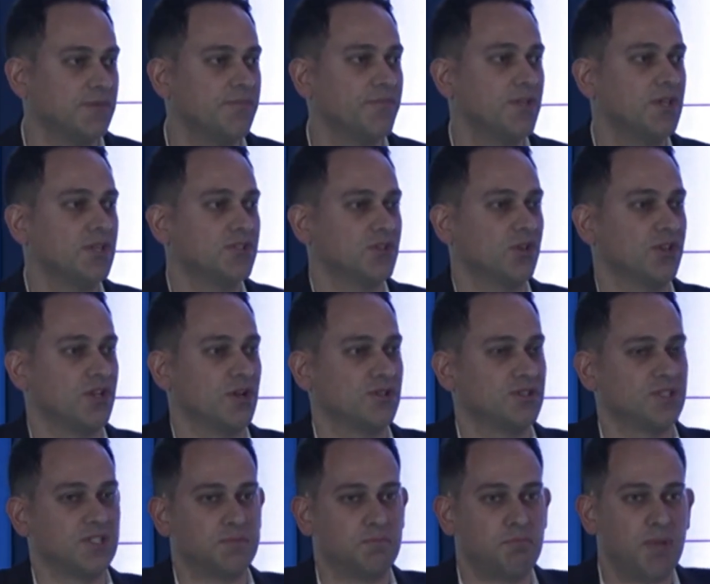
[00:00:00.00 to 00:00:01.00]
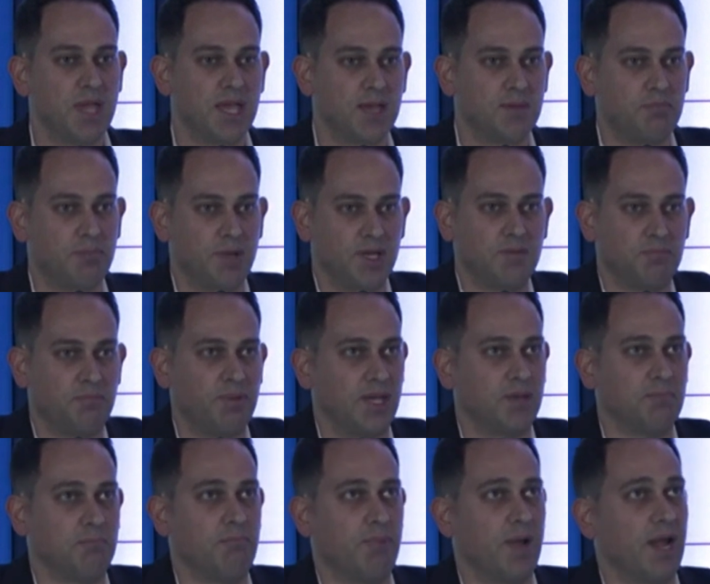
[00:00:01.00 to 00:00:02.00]
So there was this
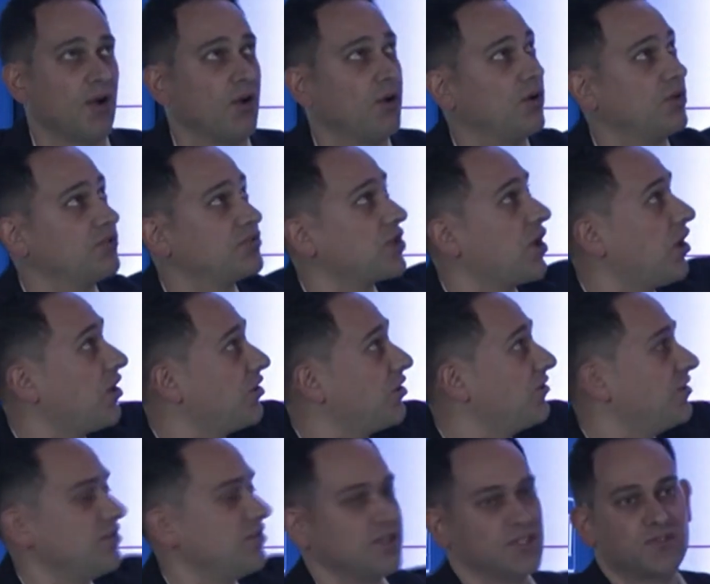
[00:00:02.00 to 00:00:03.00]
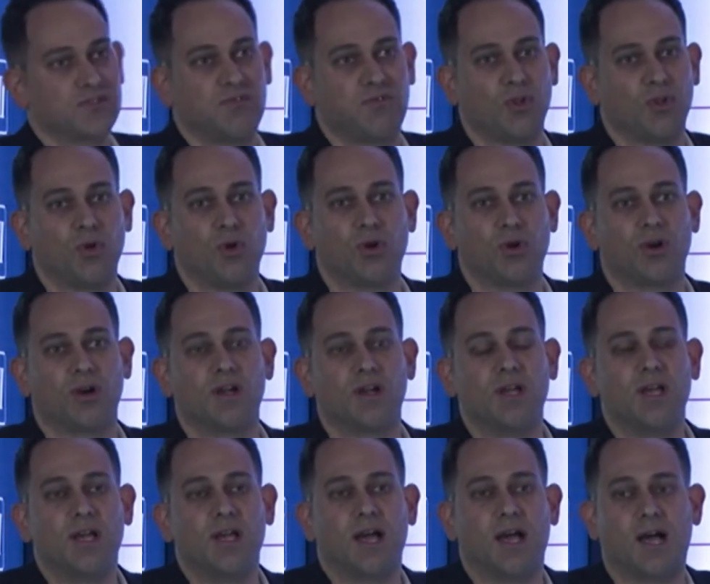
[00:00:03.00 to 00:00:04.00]
big barrel taller than this floor,
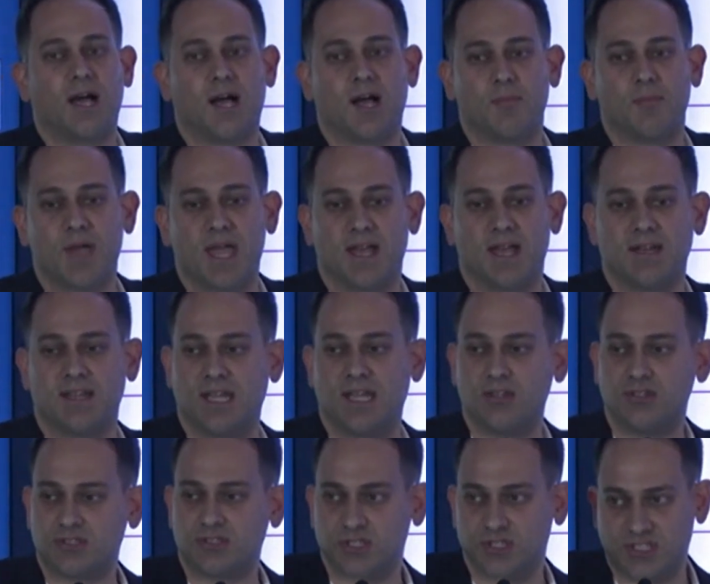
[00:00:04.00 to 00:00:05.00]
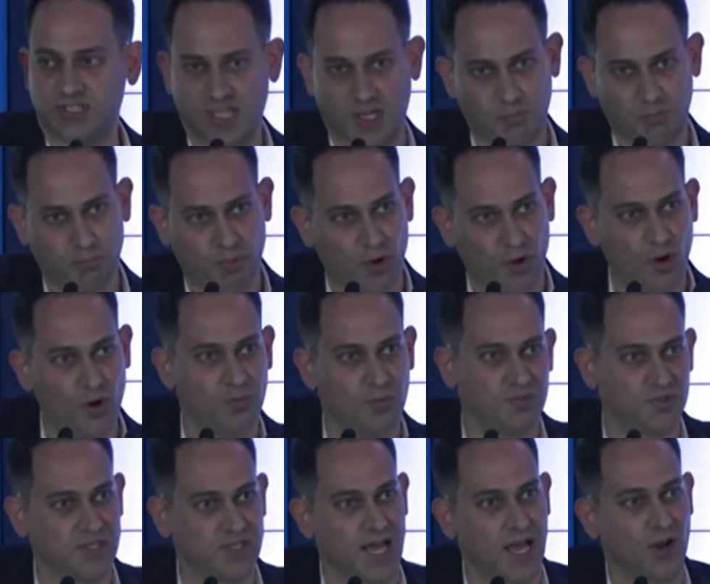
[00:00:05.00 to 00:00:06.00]
and they used to stick
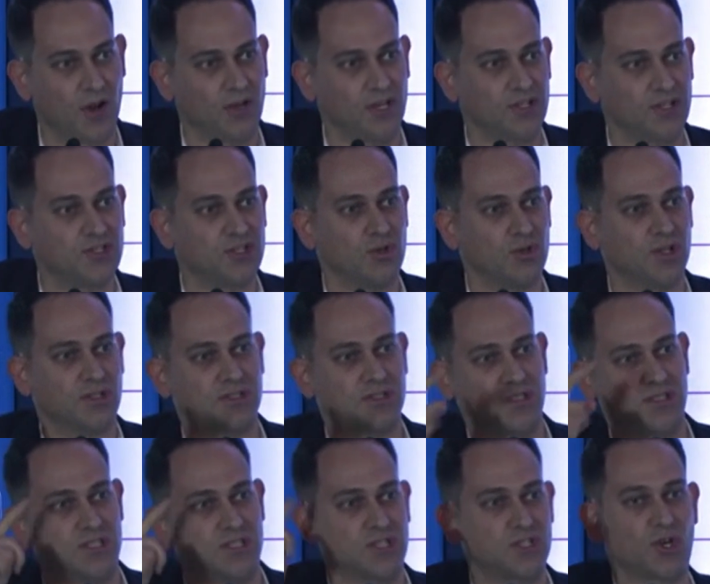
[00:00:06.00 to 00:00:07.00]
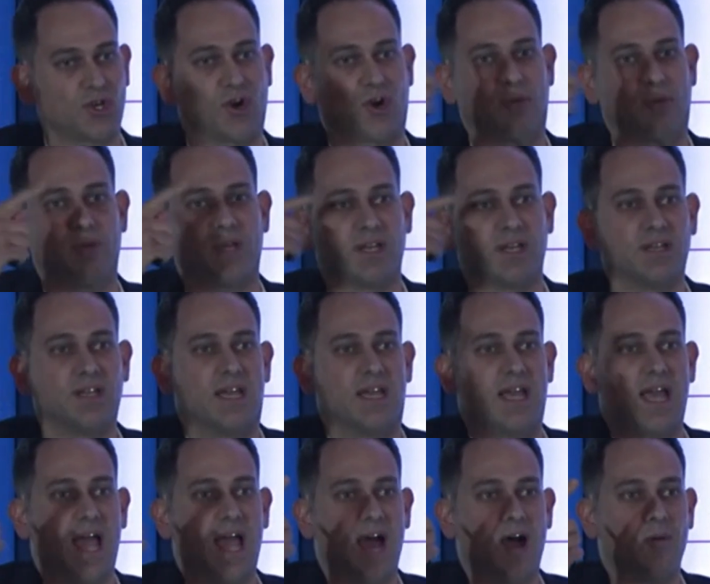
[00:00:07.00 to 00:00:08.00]
probes down into it to determine
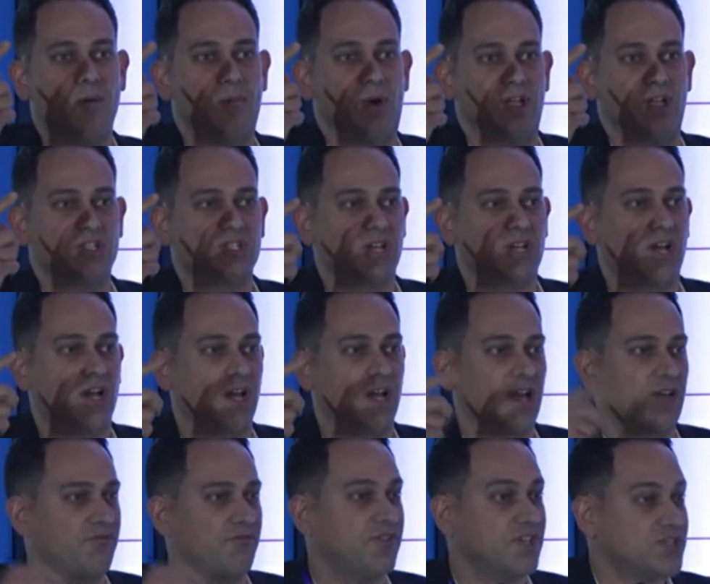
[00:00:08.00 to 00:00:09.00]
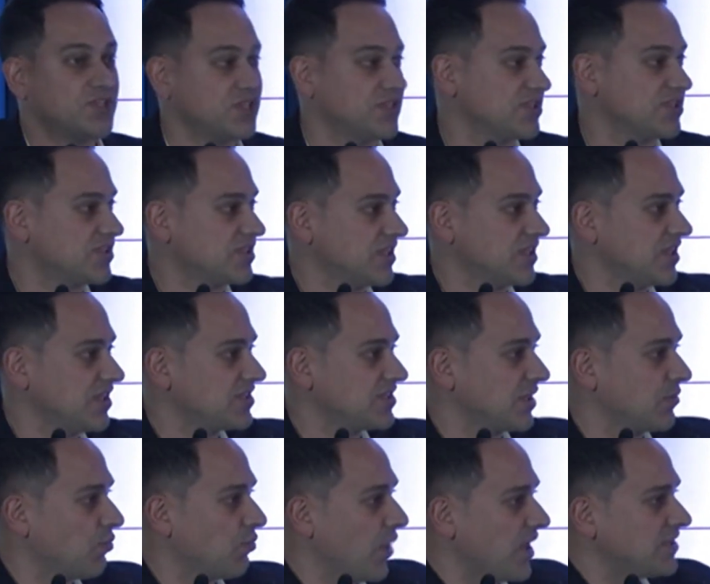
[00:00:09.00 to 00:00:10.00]
how much efficiencies
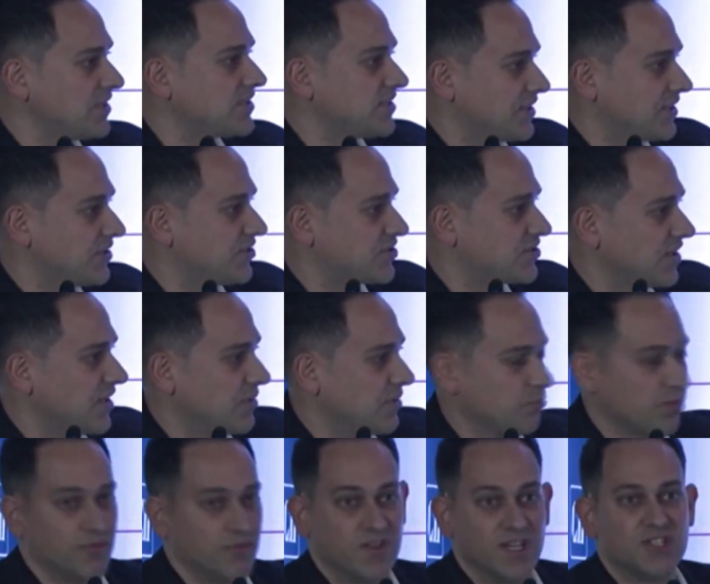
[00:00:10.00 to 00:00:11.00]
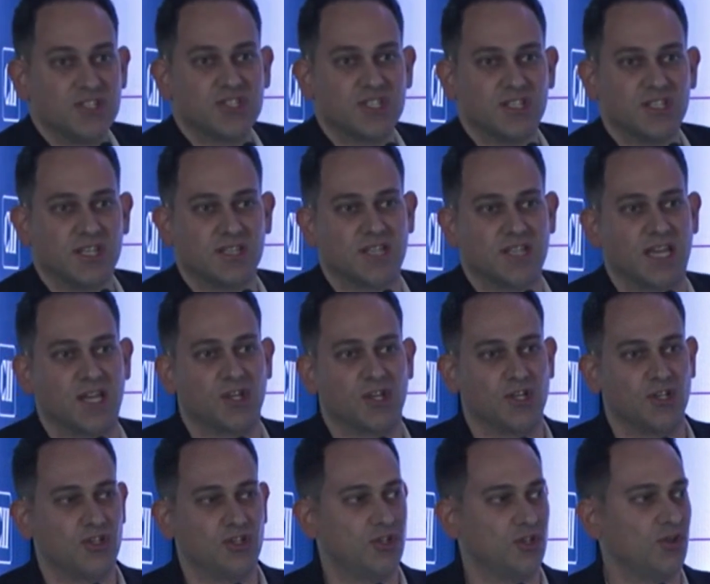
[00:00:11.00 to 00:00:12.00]
and wastage prevention that they
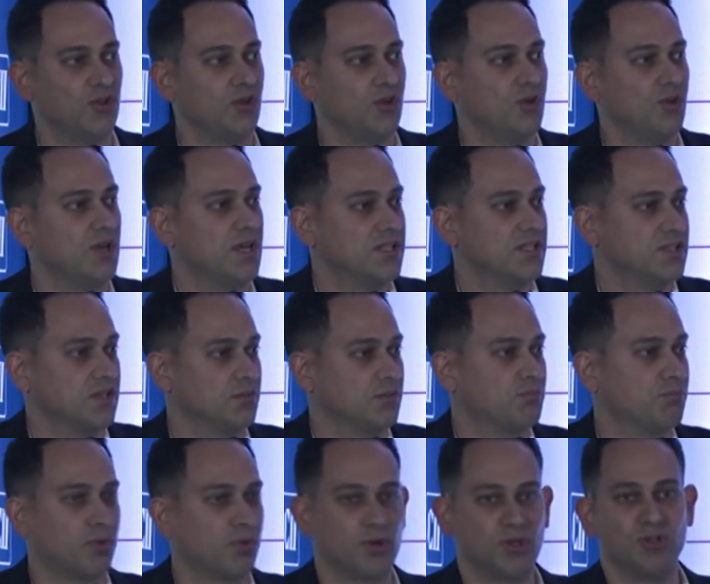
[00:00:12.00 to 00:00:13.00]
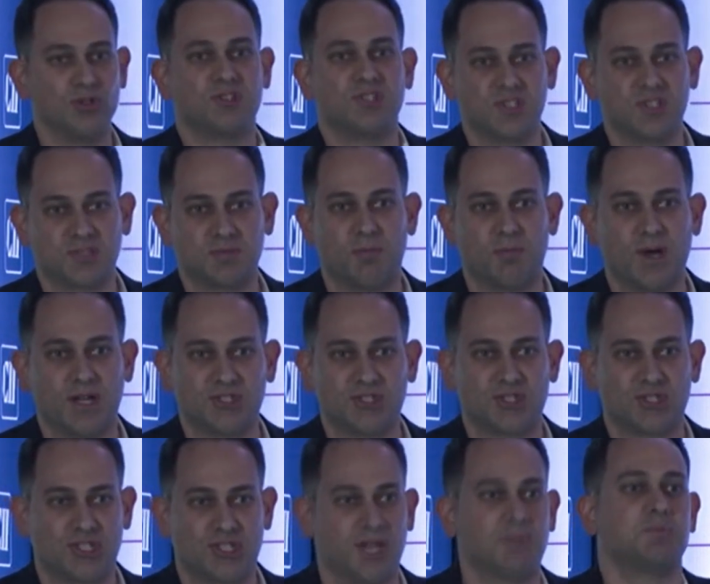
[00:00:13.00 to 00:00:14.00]
could do to produce as much
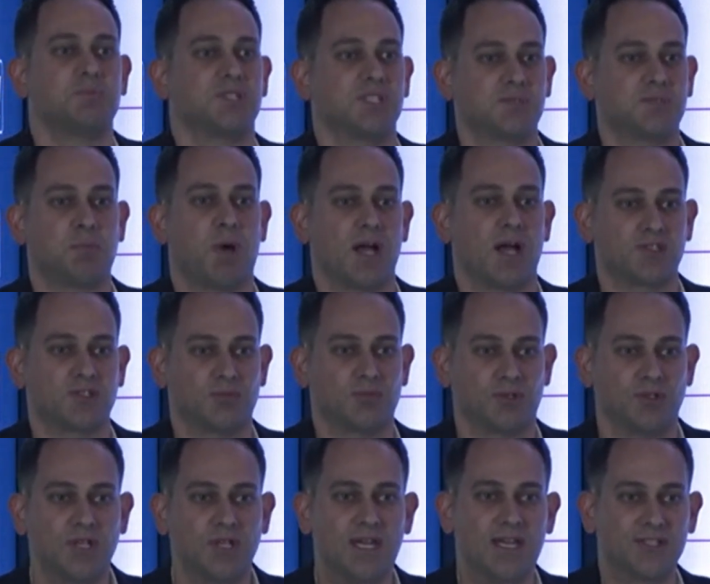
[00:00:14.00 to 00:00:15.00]
chips as possible.